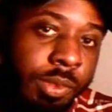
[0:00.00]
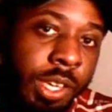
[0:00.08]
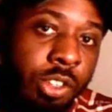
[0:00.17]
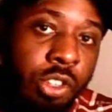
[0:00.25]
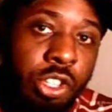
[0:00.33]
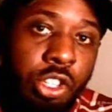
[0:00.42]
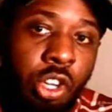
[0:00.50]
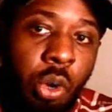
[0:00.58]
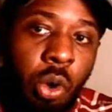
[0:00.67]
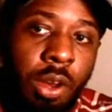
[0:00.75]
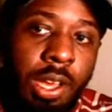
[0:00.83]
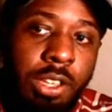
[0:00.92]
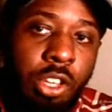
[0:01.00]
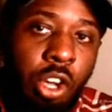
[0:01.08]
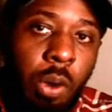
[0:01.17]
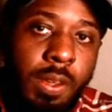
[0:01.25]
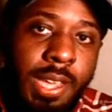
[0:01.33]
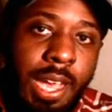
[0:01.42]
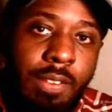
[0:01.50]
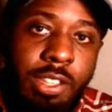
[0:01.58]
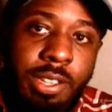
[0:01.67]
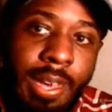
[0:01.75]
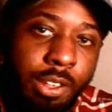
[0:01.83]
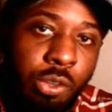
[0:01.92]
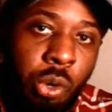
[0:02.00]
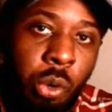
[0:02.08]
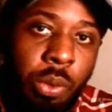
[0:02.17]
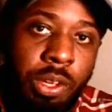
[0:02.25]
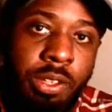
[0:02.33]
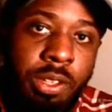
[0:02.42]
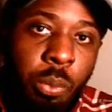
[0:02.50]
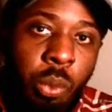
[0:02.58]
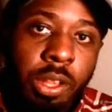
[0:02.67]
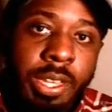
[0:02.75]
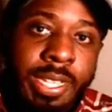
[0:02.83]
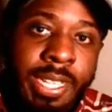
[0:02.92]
things will just go on as they always have. The status quo will